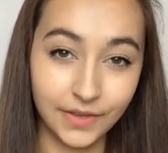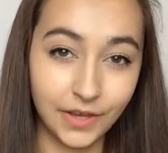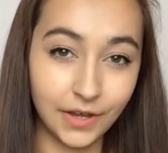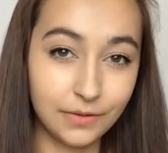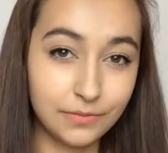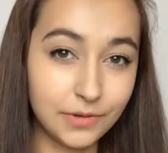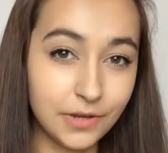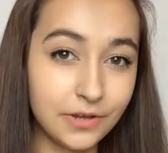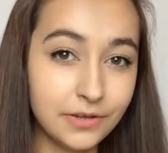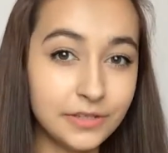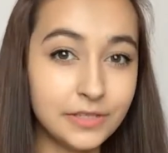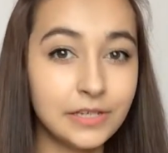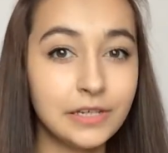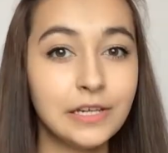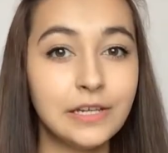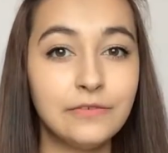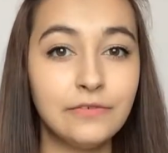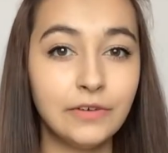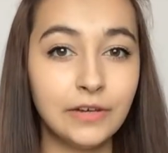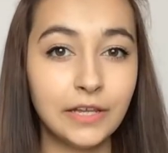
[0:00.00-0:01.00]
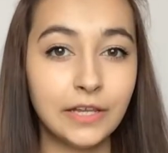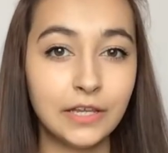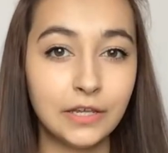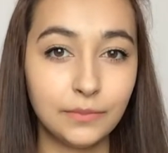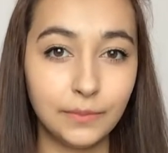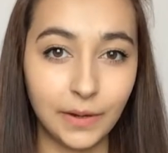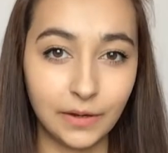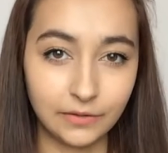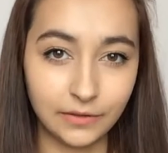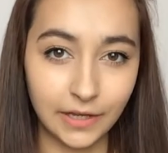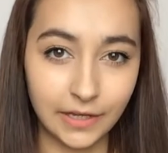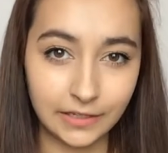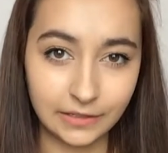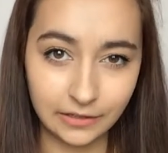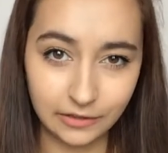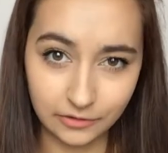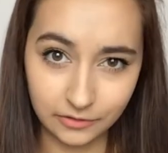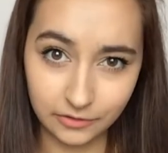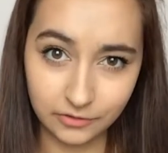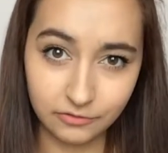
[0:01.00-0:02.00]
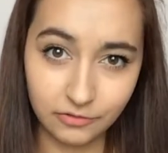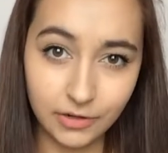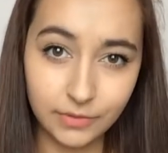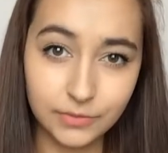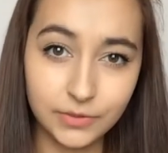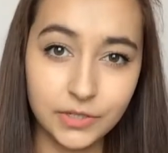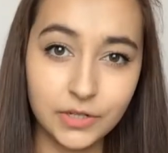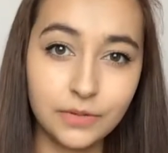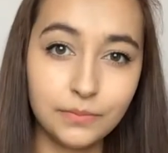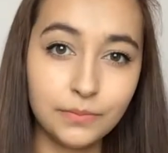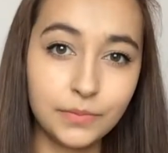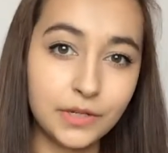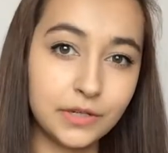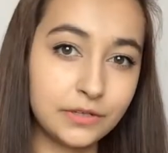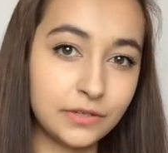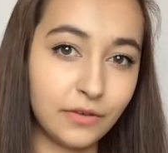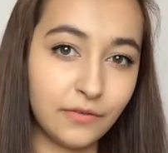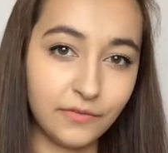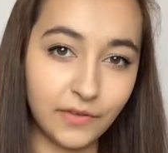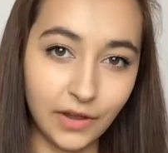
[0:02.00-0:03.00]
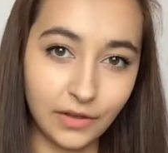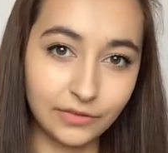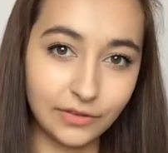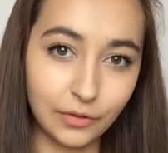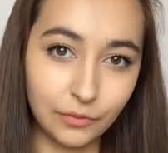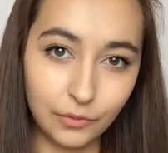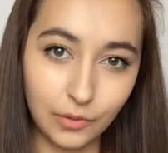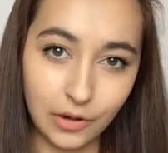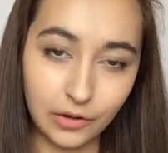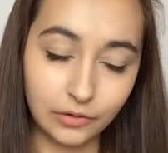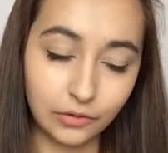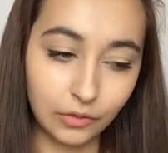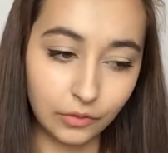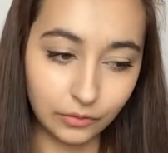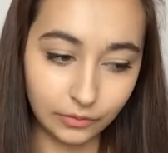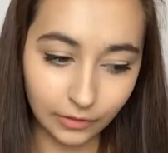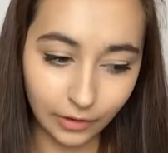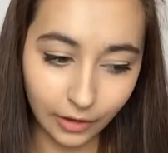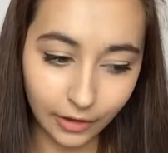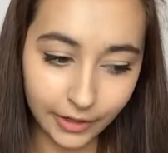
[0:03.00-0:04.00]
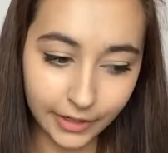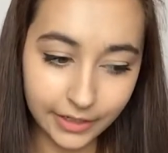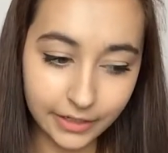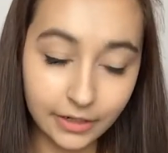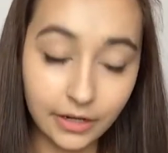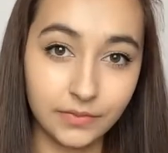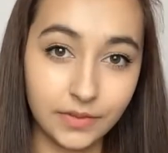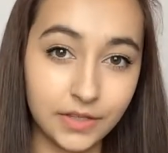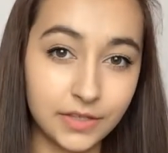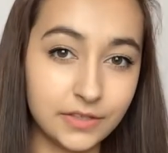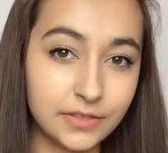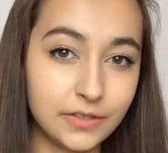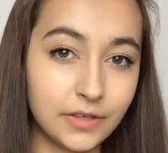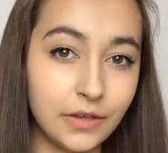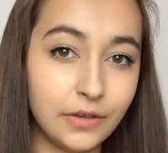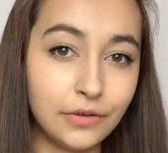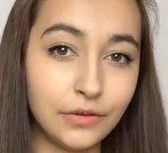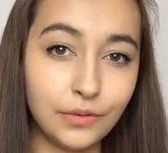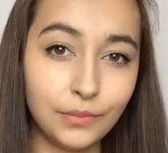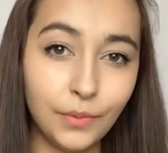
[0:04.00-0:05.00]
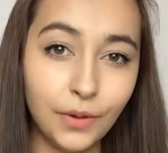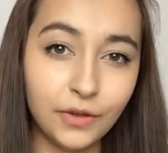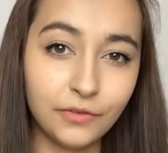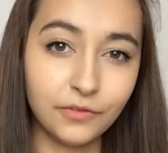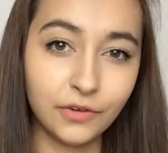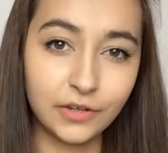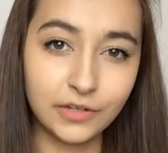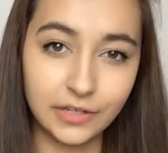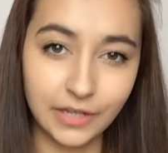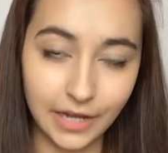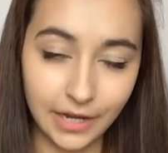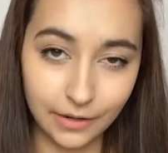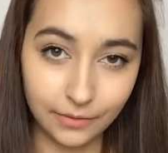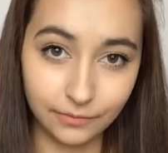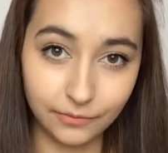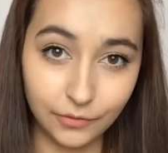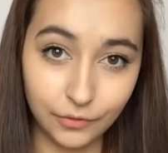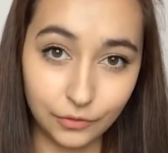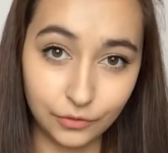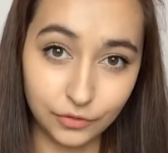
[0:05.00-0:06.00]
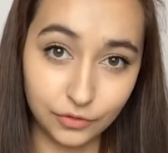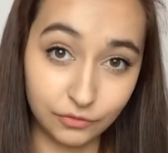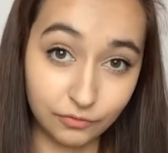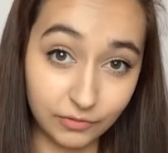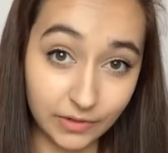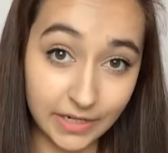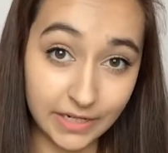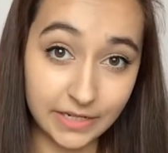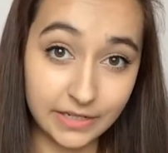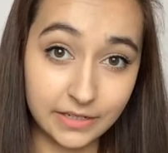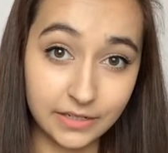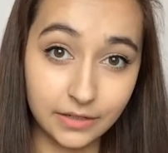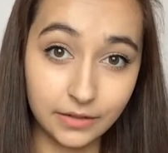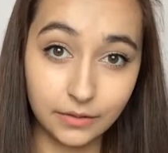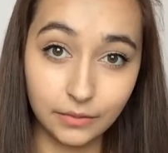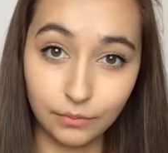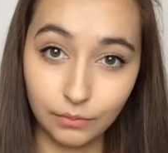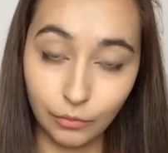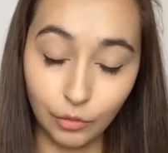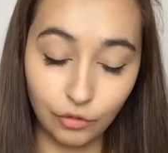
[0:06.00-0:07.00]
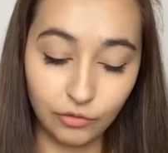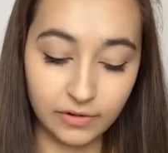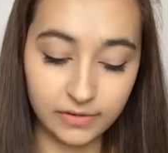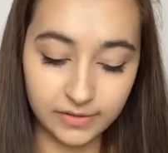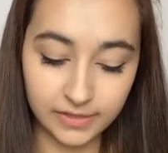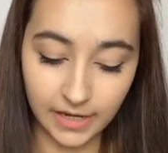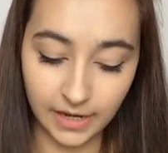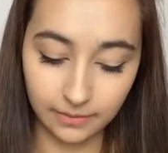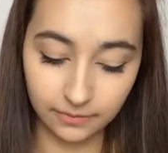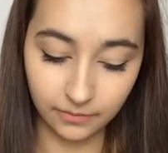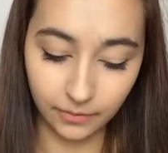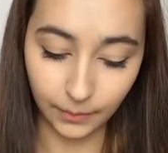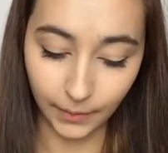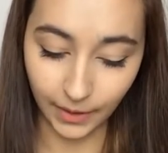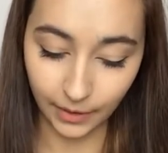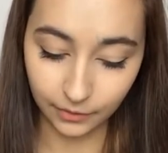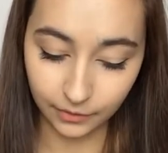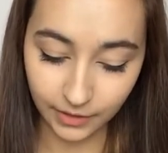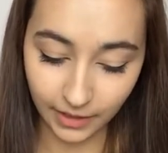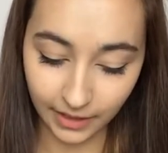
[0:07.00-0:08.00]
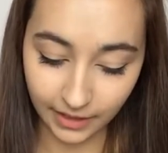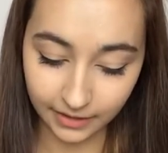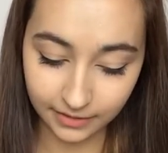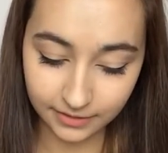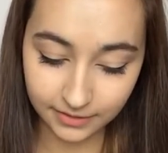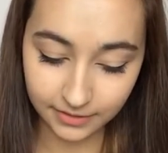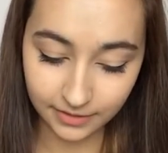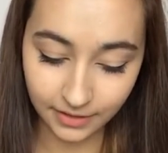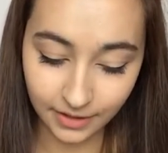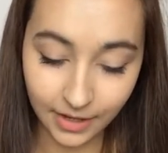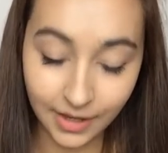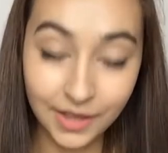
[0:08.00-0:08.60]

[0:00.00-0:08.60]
I'm going to leave a link about that in the description because I found that one online, so you might find it helpful to read more in depth about that.